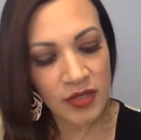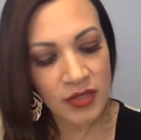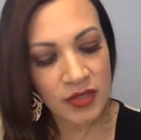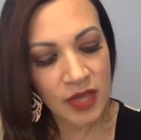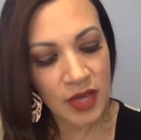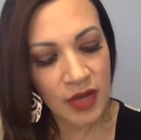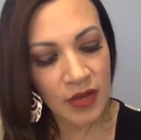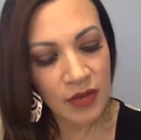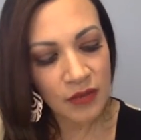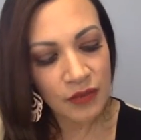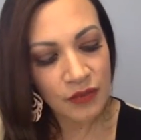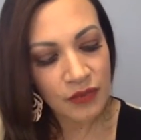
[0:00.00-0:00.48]

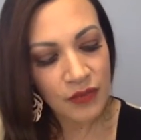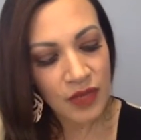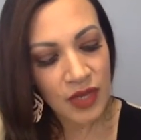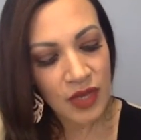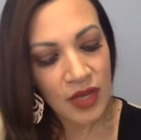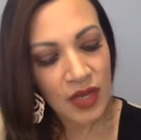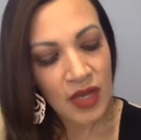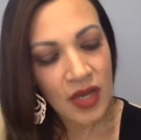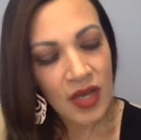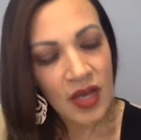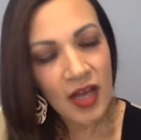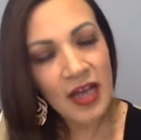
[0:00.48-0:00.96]
So
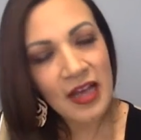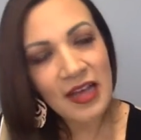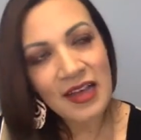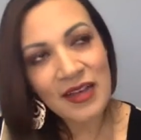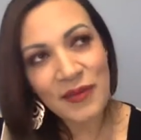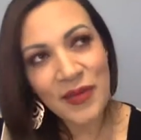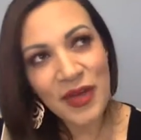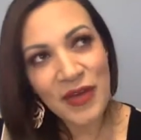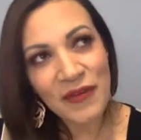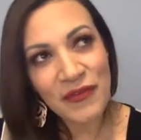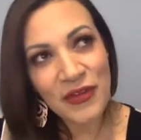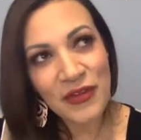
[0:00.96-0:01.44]

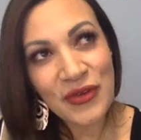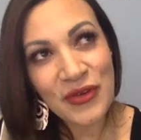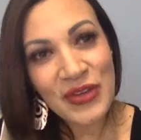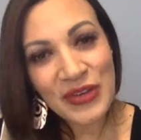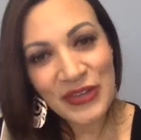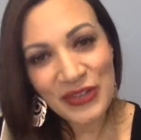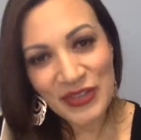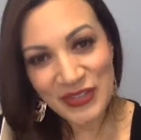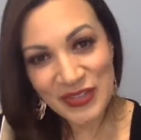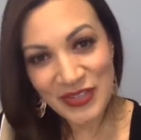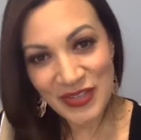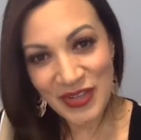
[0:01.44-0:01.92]
a
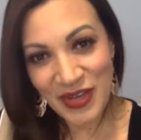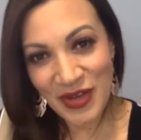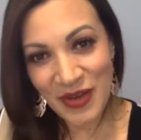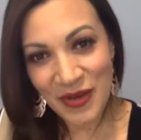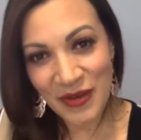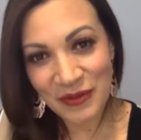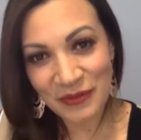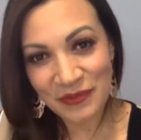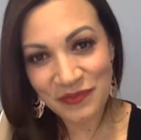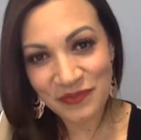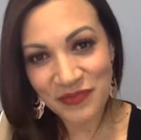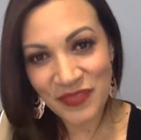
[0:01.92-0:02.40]
years
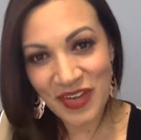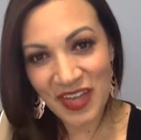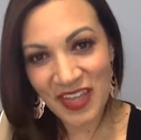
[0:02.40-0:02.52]
ago,